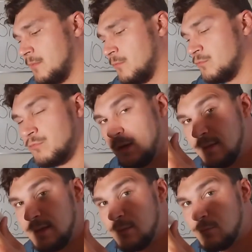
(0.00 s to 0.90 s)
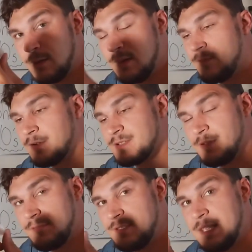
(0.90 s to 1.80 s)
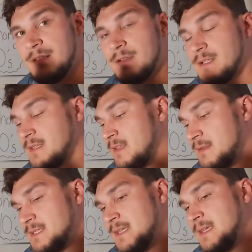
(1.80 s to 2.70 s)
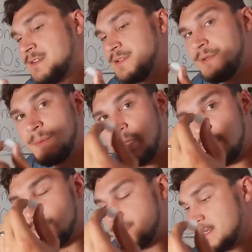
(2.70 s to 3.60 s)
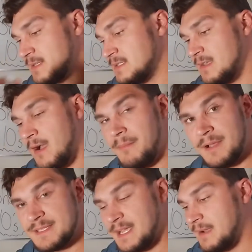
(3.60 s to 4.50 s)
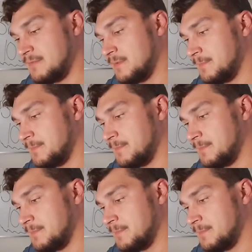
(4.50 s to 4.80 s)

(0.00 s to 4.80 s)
really, really versatile if you take a look at the 10 gauge loading manuals. A must have.